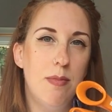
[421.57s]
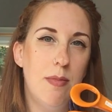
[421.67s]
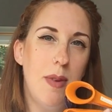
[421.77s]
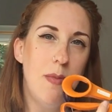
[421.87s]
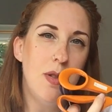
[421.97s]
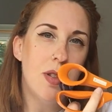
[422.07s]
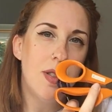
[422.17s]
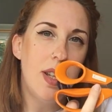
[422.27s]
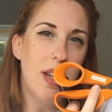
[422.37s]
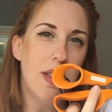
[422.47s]
maybe just
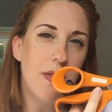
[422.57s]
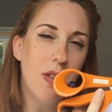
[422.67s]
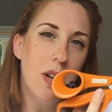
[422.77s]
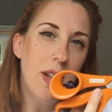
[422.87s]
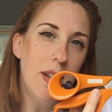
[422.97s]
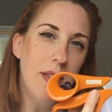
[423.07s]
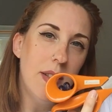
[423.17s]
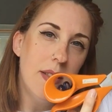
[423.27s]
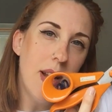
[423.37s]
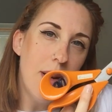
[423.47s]
see, they've got a little
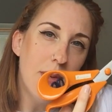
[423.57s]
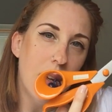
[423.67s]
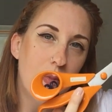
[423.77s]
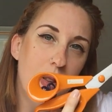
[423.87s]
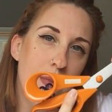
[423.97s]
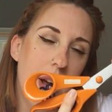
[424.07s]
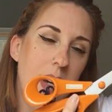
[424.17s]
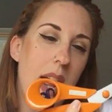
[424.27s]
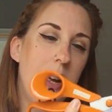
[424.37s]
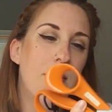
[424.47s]
label on with my
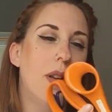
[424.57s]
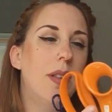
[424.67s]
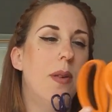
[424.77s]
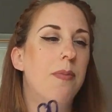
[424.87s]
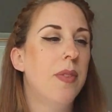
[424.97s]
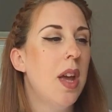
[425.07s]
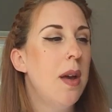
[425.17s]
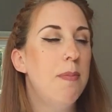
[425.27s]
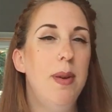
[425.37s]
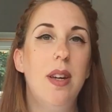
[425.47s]
name on them,
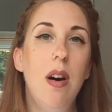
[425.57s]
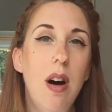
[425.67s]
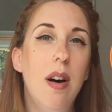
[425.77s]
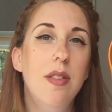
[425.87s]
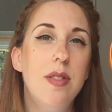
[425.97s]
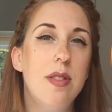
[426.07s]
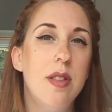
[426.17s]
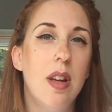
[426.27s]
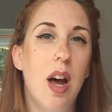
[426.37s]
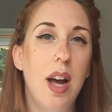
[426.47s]
because
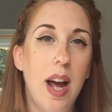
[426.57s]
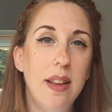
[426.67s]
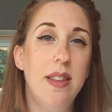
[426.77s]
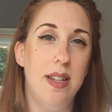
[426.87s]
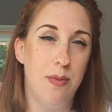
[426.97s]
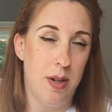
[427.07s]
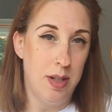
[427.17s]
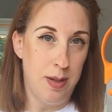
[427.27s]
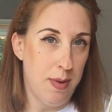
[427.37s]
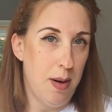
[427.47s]
I had these when I
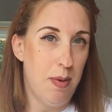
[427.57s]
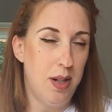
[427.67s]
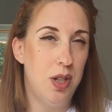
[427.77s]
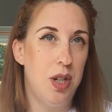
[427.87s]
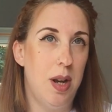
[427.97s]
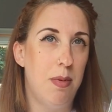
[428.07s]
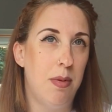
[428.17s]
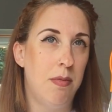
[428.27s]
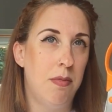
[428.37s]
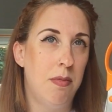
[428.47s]
did my apprenticeship
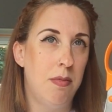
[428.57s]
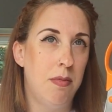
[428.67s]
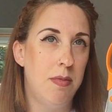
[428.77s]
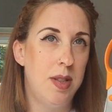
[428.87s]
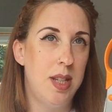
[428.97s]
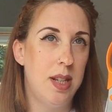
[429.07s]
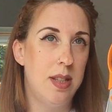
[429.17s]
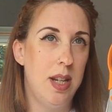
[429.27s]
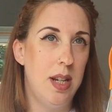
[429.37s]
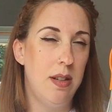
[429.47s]

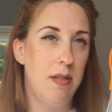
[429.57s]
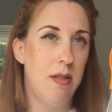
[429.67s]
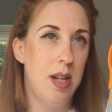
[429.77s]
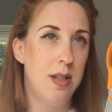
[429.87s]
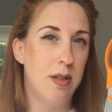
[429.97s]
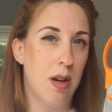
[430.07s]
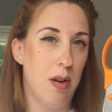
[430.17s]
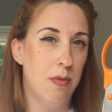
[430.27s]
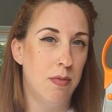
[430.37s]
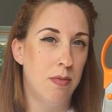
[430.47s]
16 years ago.